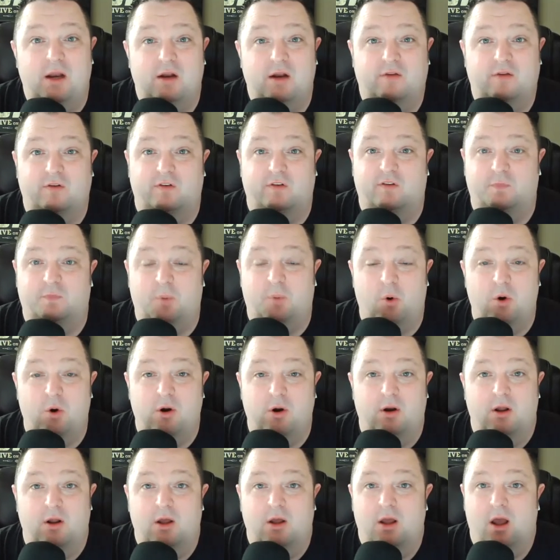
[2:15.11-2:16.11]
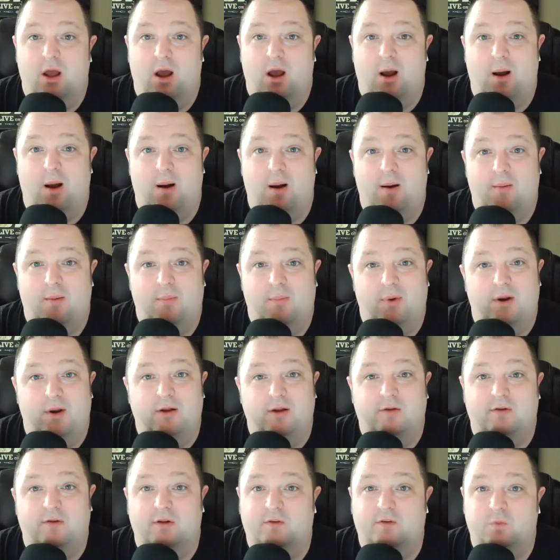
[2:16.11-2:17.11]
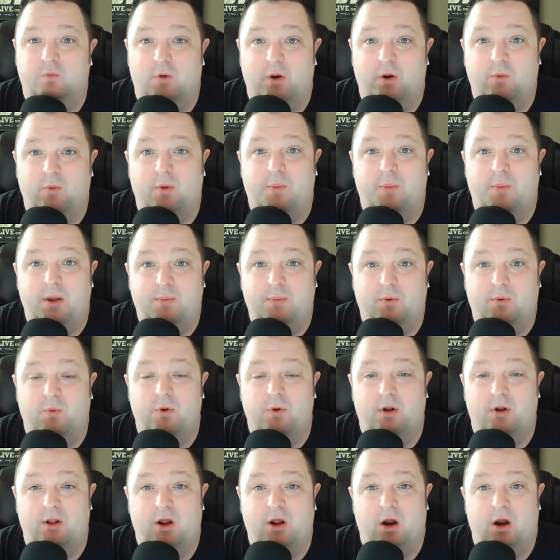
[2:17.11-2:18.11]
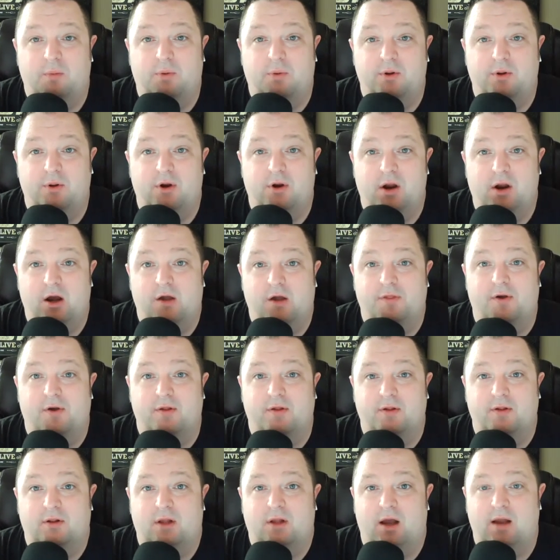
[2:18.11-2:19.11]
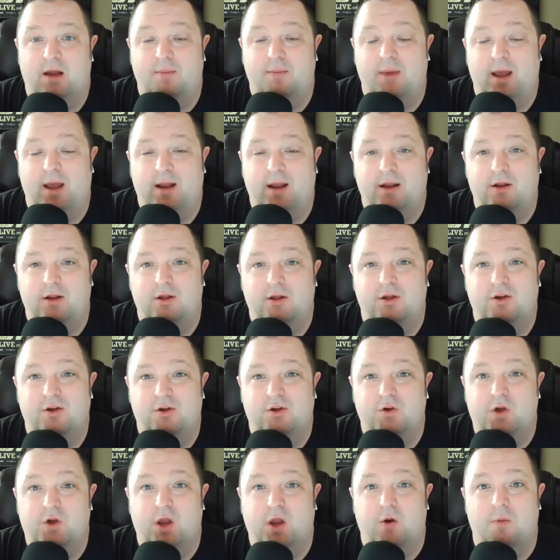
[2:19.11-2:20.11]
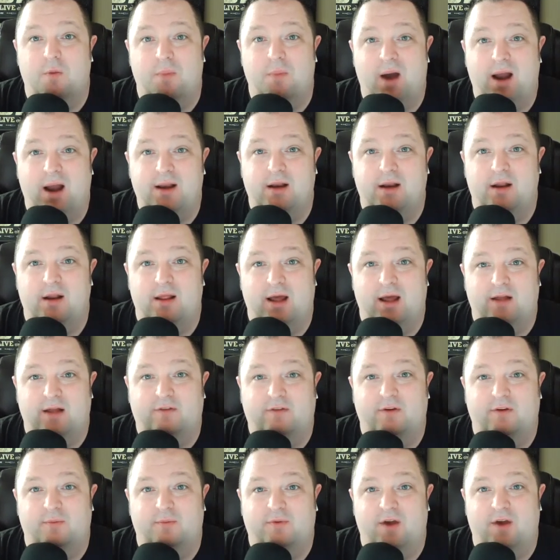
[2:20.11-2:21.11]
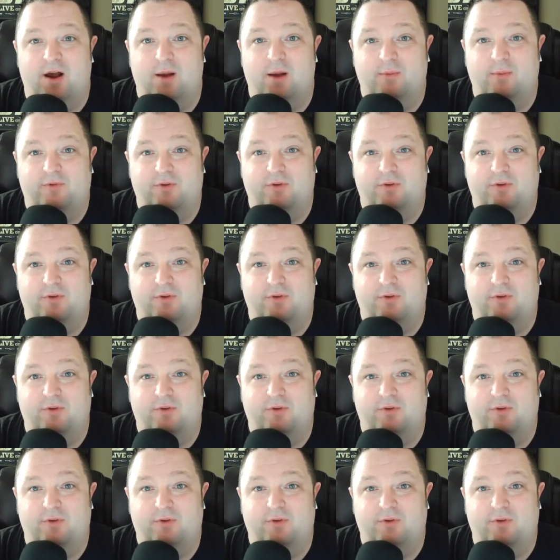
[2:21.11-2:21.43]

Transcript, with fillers: It's a sport, but it's one where people really are putting their health on the line, man, and you get reminded of that sometimes.